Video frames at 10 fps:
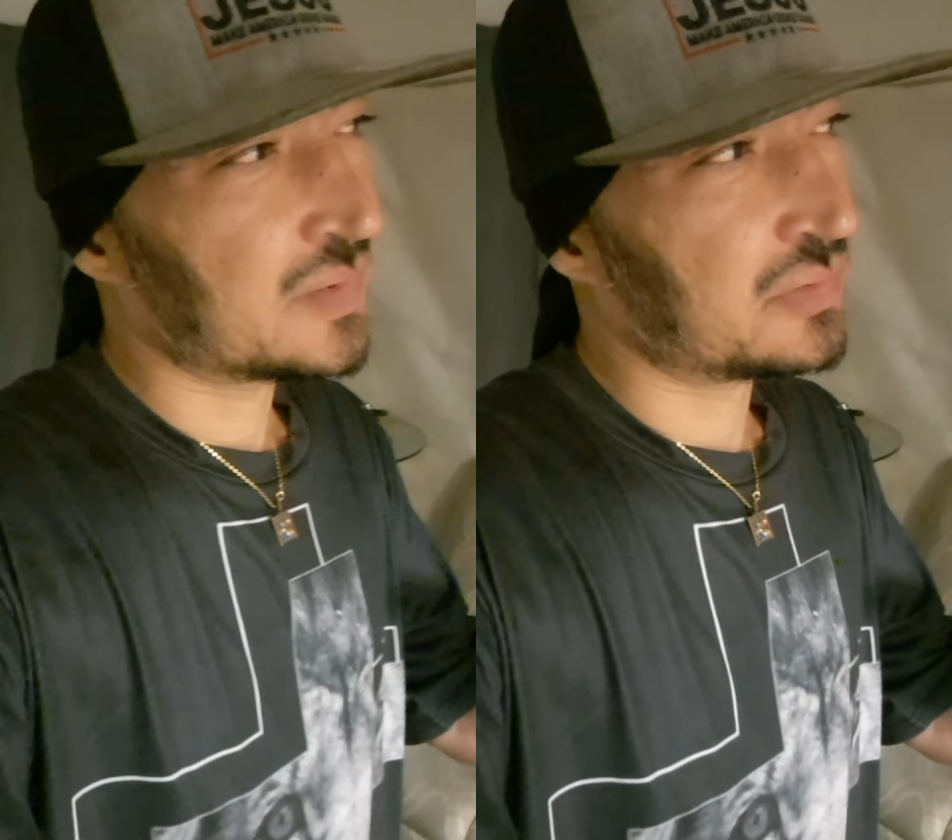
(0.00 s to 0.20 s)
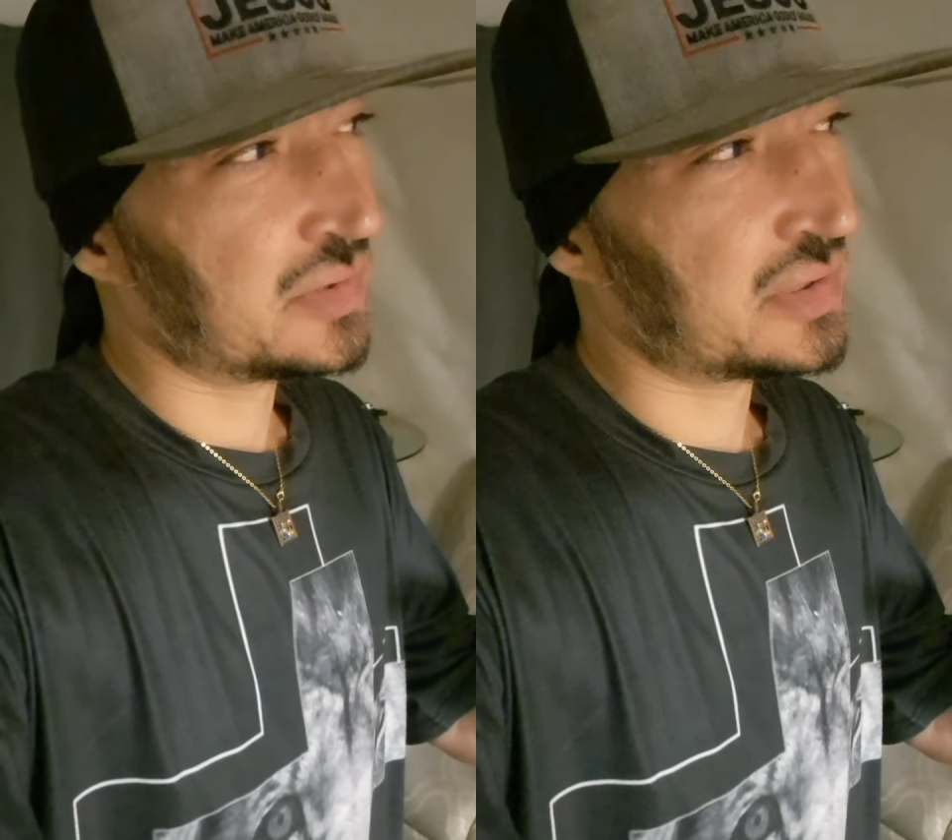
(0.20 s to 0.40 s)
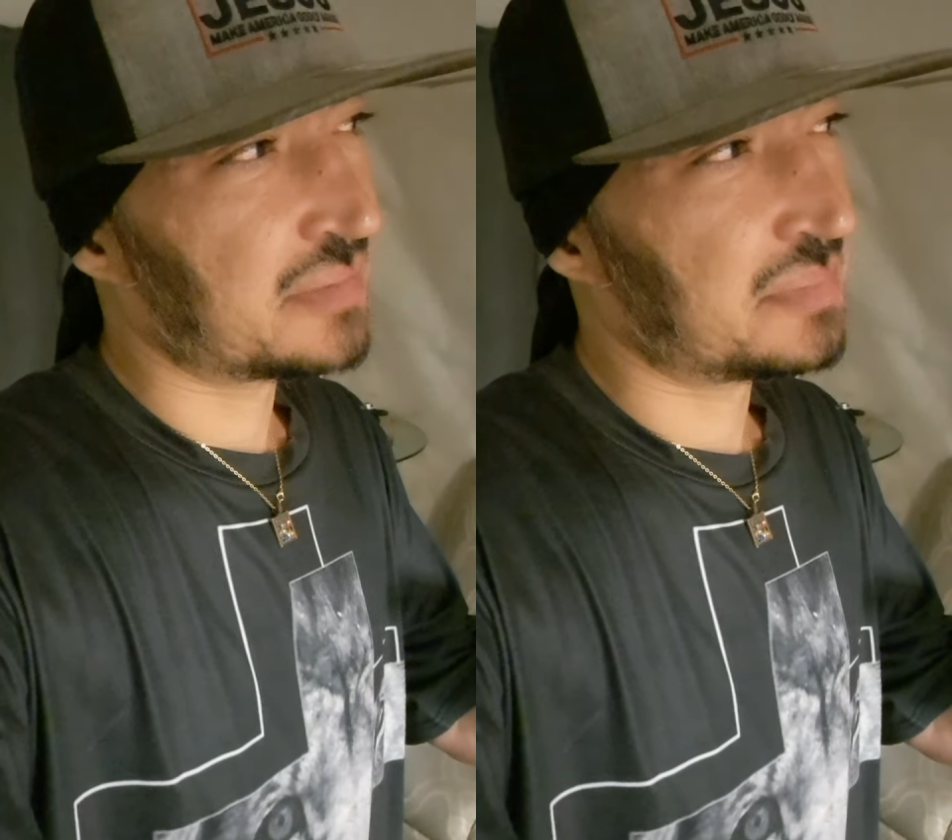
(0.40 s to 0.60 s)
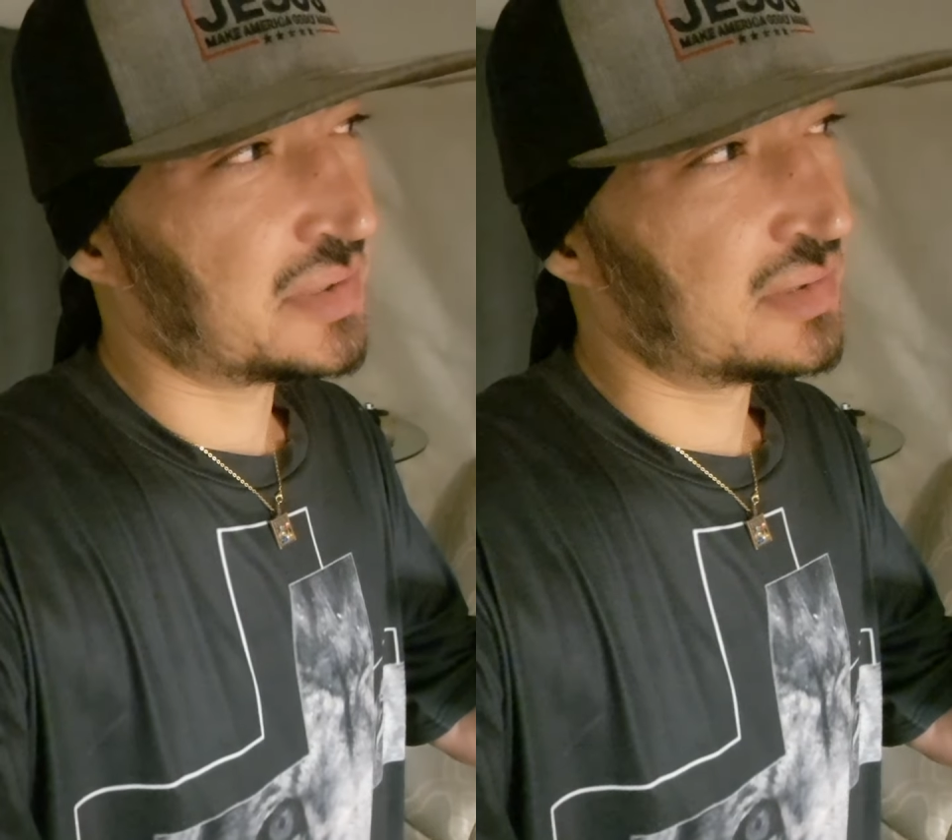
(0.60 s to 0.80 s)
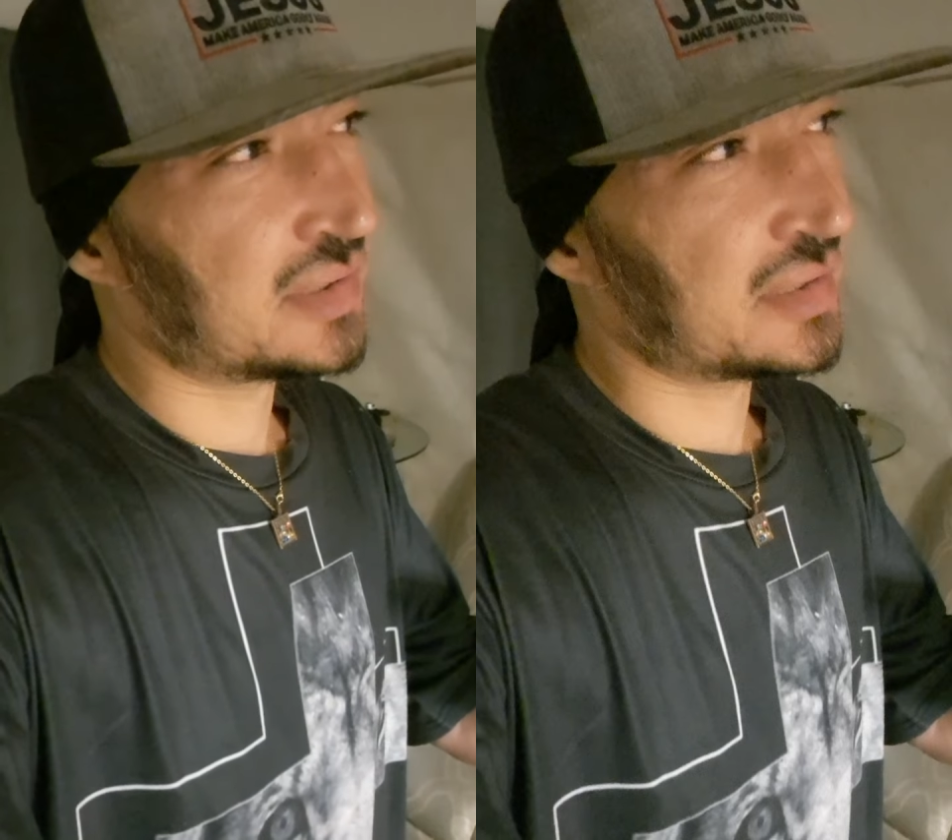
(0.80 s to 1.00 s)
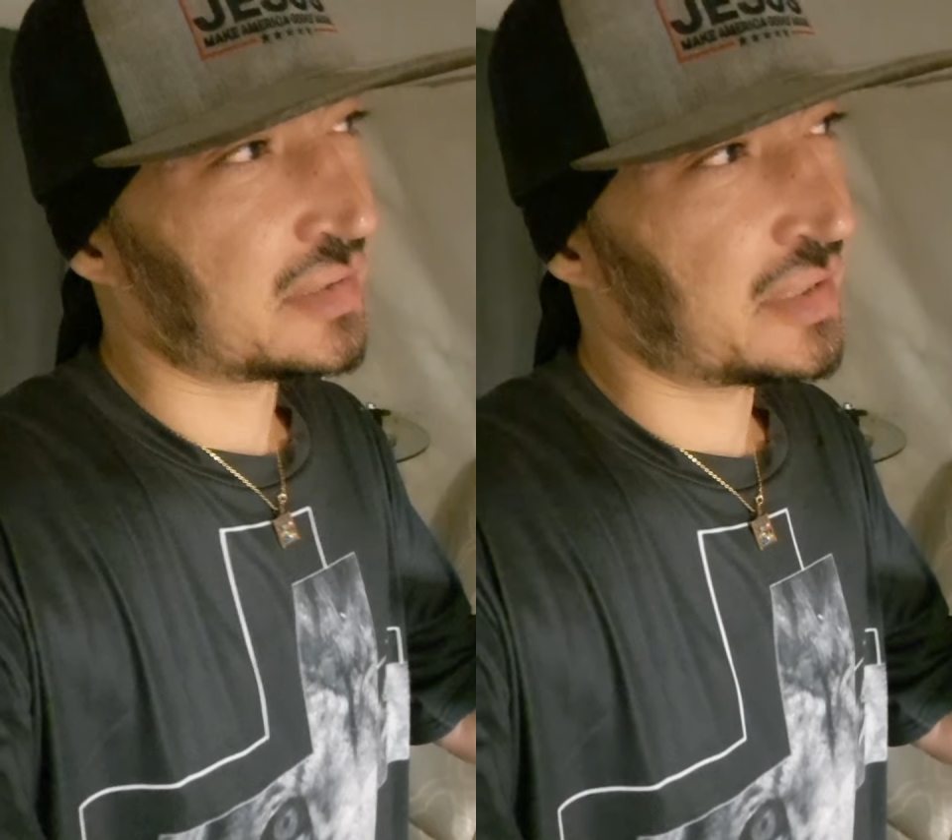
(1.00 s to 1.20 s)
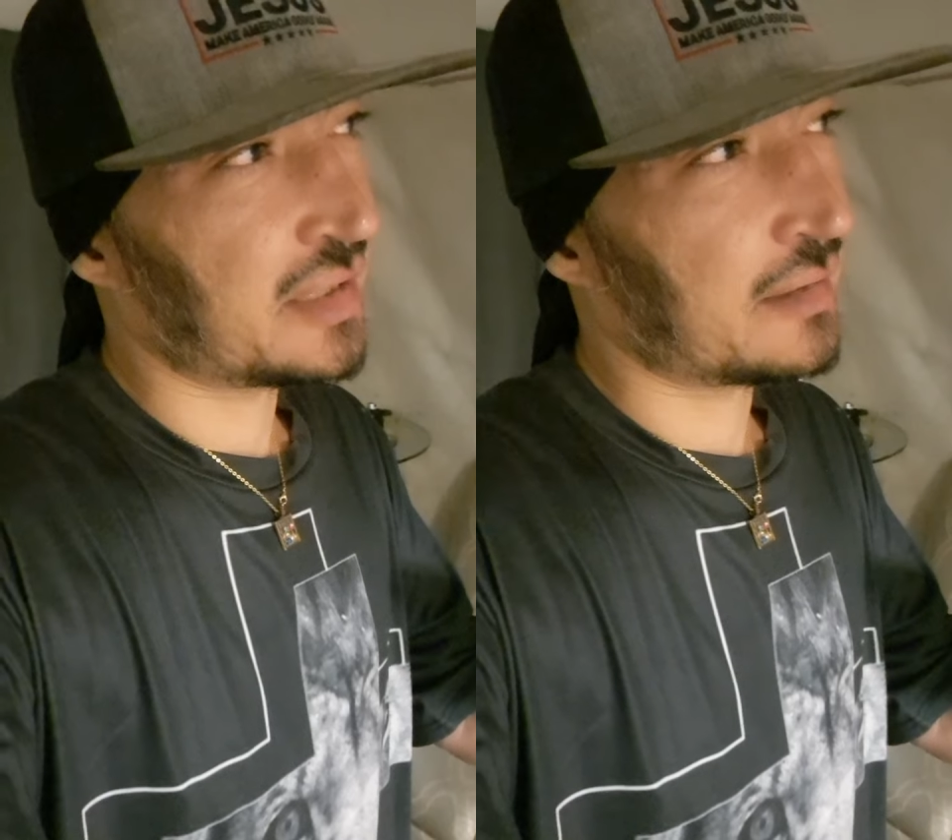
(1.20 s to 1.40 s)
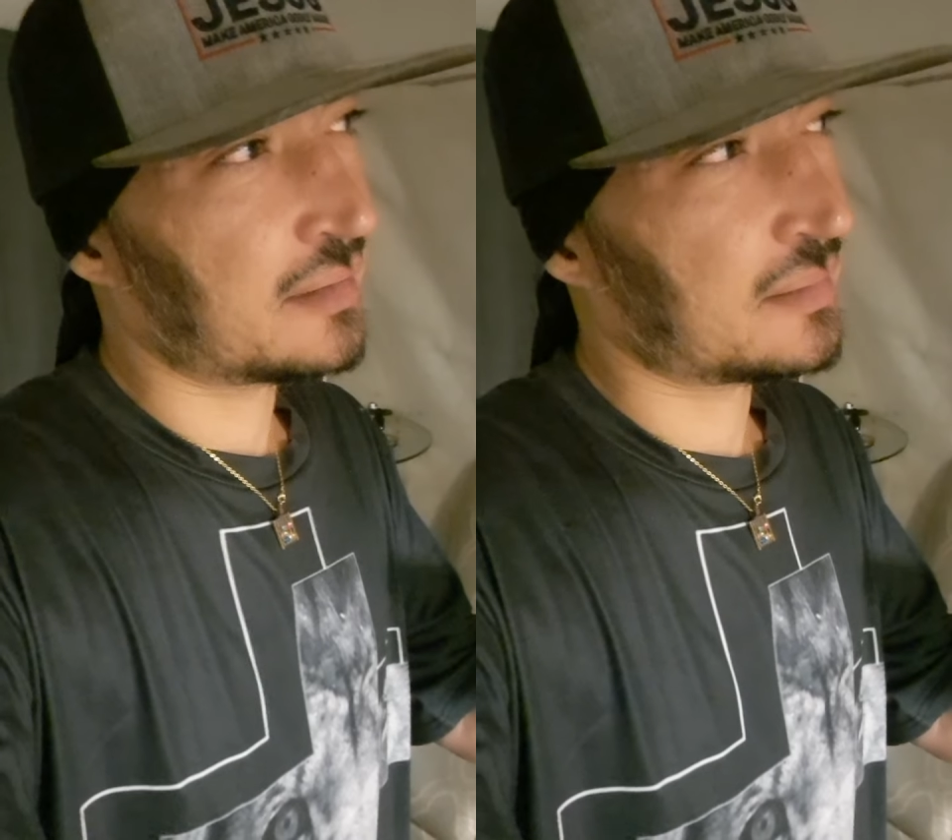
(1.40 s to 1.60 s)
you need to be looking
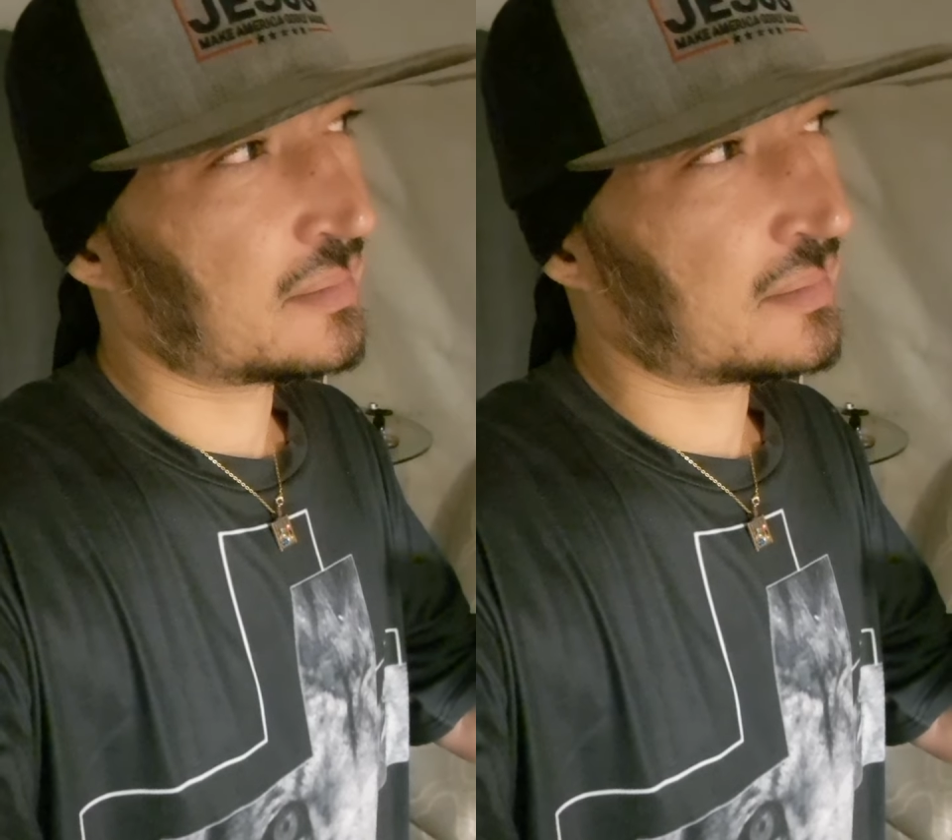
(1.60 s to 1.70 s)
at